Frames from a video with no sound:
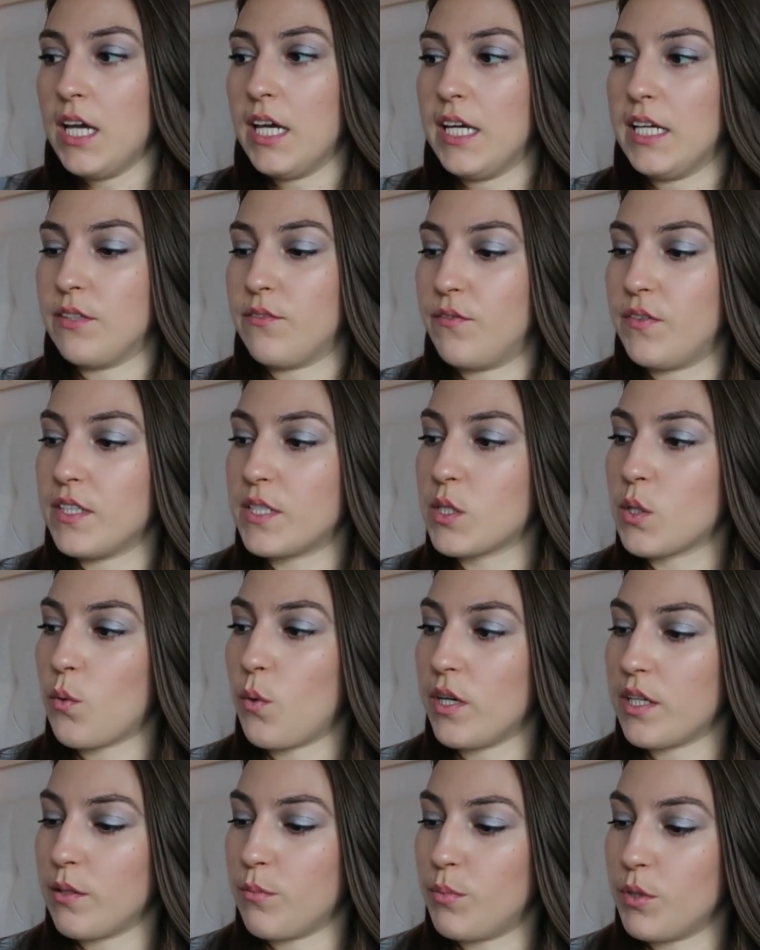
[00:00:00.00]
It fits
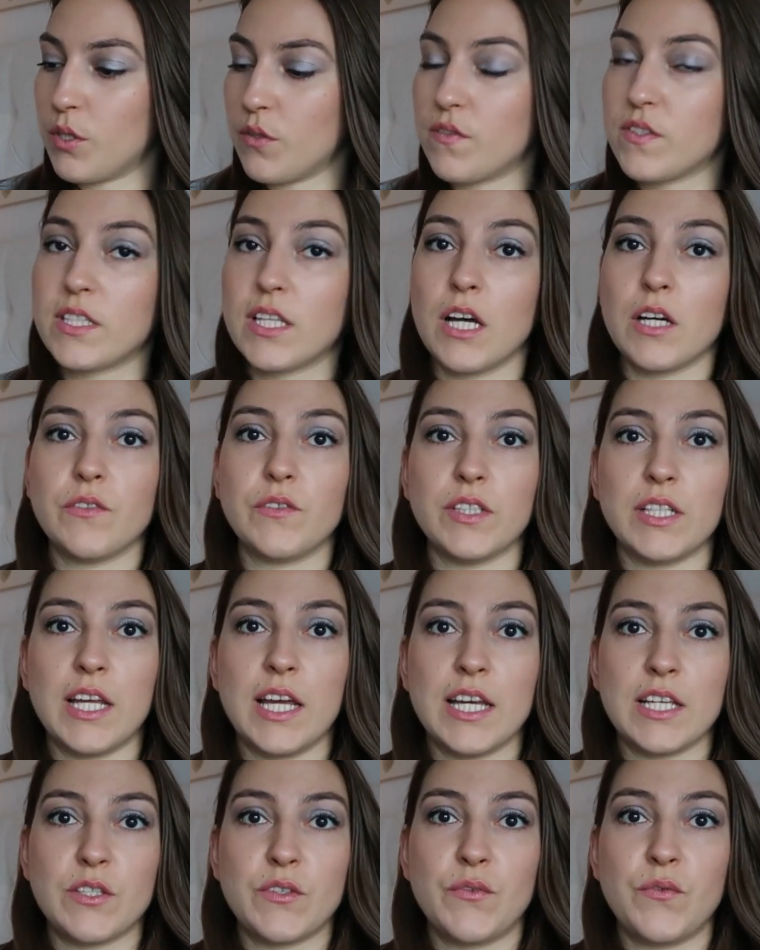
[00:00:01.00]
quite a bit of stuff. It
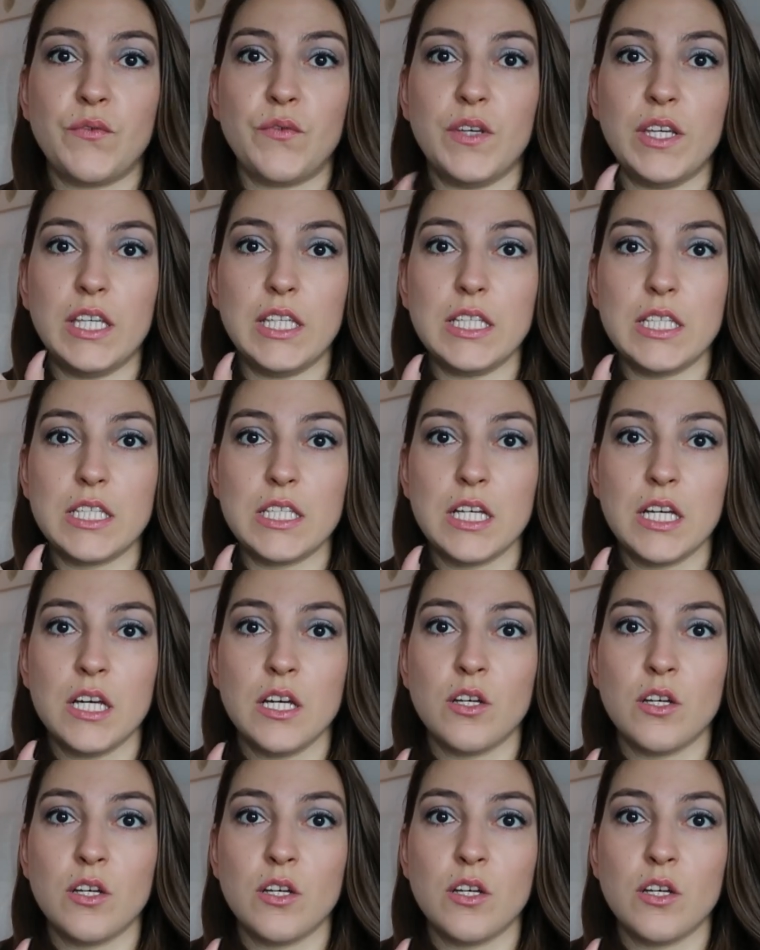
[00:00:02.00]
has feet,